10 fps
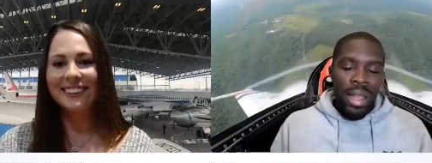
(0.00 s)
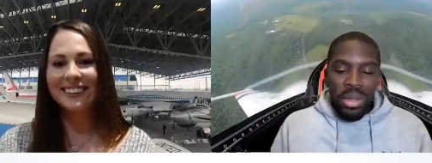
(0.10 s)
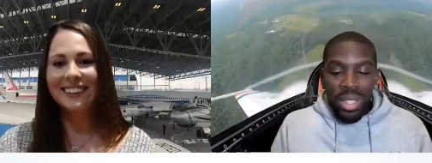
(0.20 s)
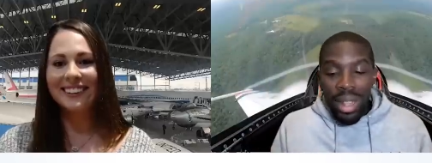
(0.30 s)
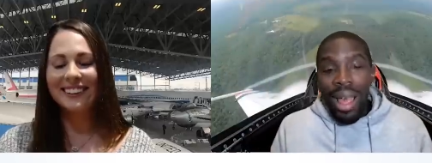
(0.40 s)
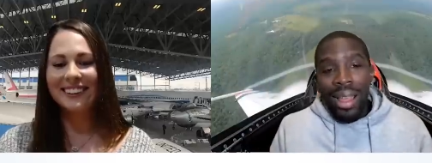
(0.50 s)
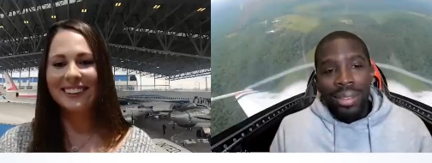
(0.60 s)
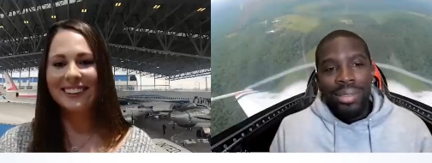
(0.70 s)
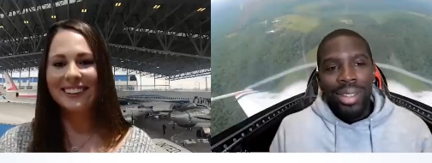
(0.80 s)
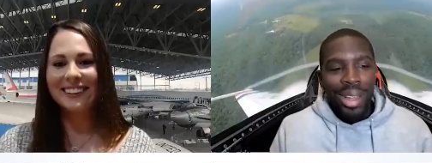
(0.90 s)
Speaker 1: It was a
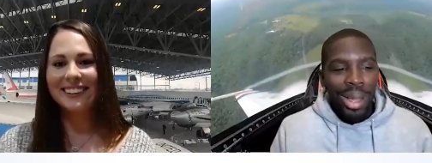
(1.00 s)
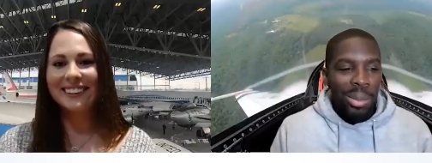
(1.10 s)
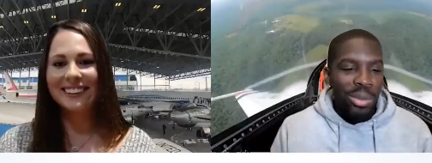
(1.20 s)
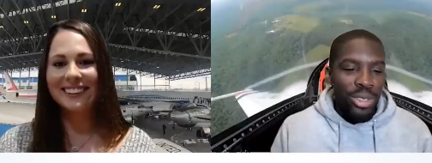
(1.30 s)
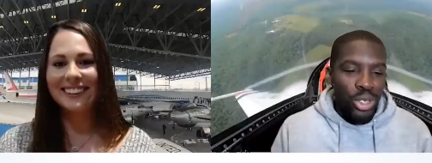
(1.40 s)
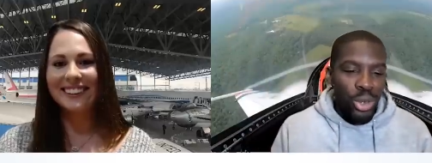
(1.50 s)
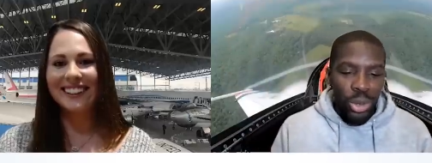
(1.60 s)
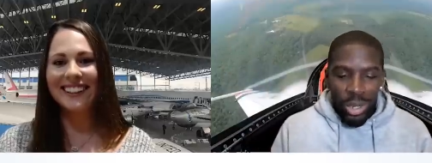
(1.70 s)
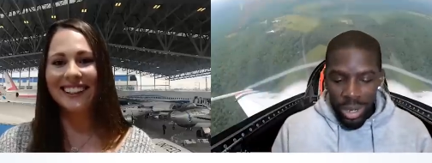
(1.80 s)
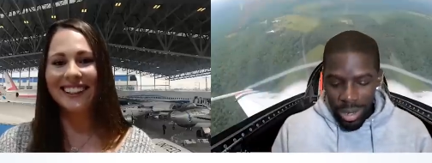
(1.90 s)
lot um, for
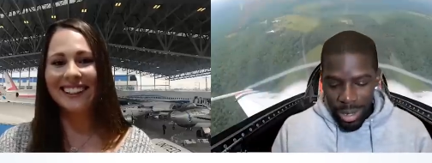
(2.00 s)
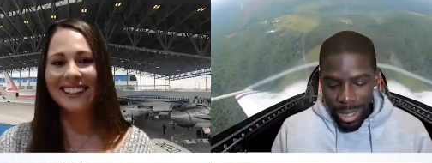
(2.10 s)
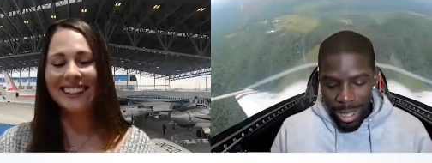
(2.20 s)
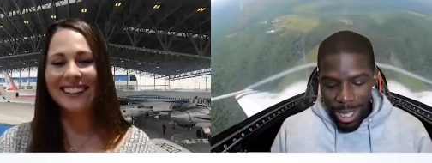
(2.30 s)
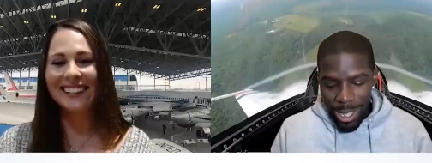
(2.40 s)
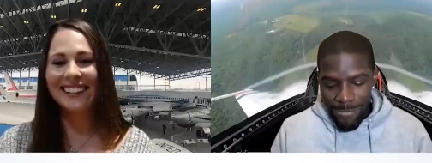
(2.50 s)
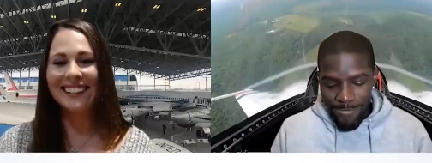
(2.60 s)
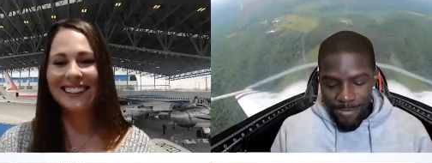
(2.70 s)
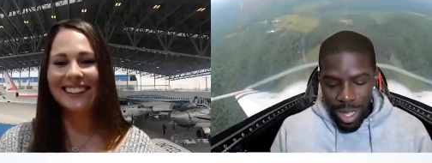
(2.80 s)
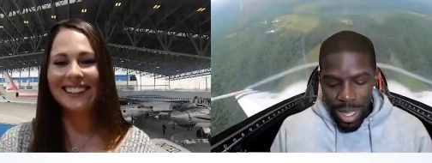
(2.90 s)
sure.
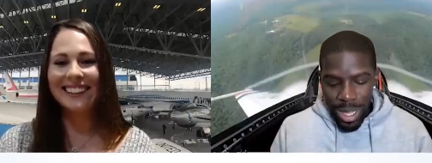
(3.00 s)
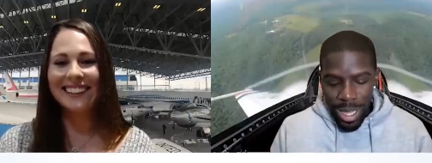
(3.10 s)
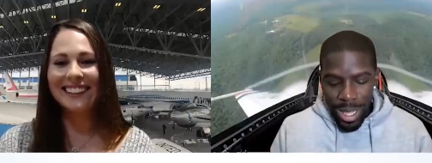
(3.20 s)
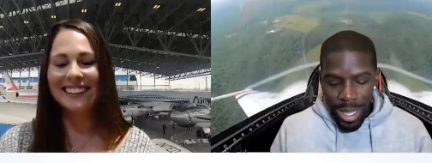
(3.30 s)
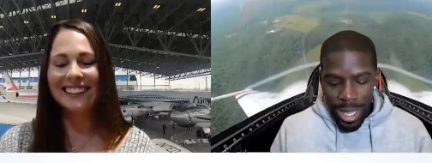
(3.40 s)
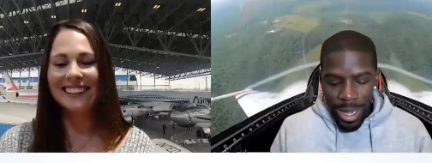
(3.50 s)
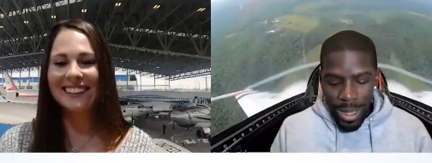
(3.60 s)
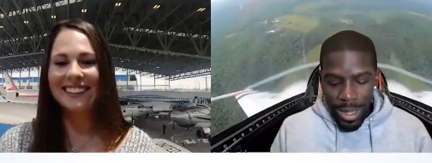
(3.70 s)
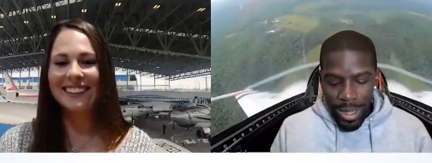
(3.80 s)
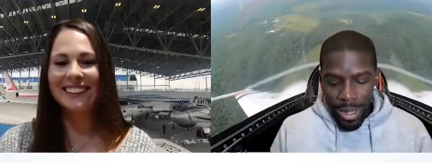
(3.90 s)
Um, and then
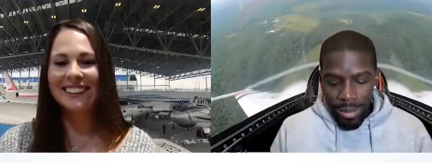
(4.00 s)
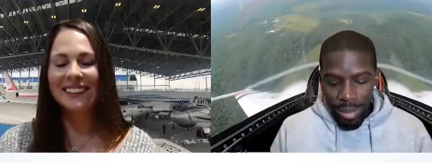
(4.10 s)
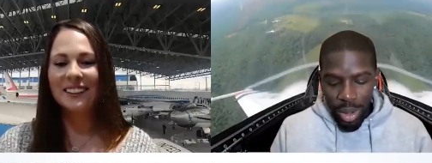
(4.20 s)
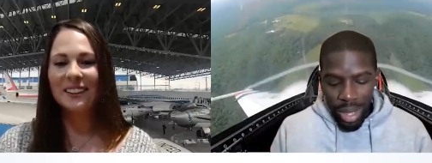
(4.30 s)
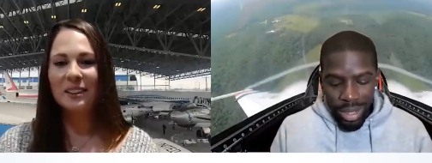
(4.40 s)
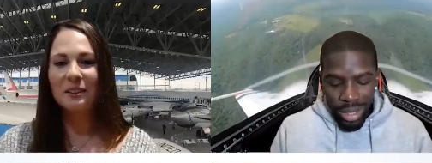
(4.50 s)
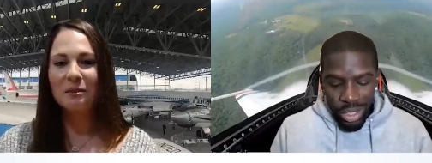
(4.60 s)
uh, go out to the